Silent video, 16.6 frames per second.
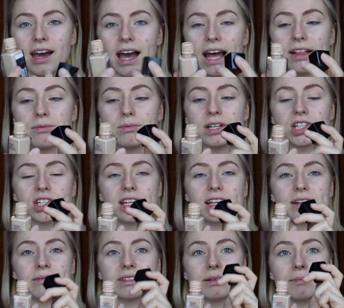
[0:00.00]
I wish
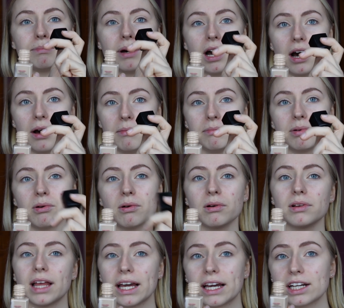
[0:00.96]
that it was a pump
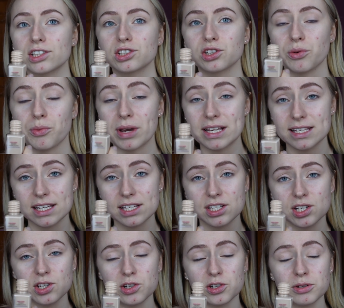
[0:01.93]
or like a squeezy
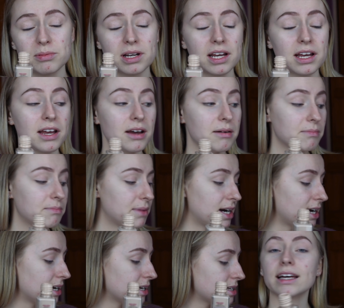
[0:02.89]
tube,
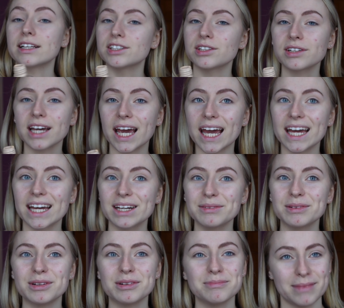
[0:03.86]
but that's okay,
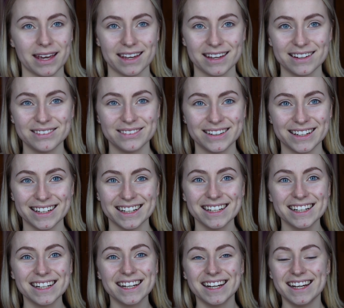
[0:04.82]
we will make it
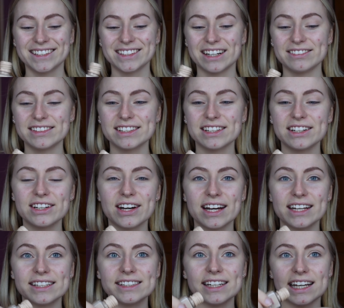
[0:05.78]
work. So I'm just gonna go
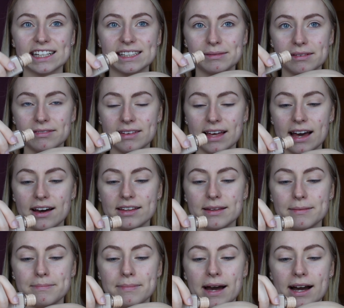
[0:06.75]
ahead and take some of that on
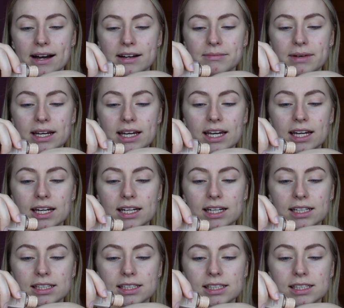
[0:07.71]
the back of my
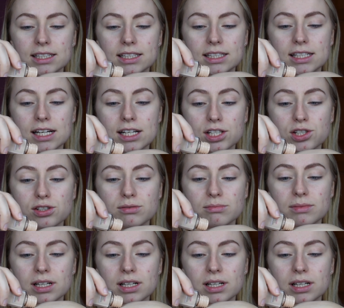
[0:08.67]
hand. Not too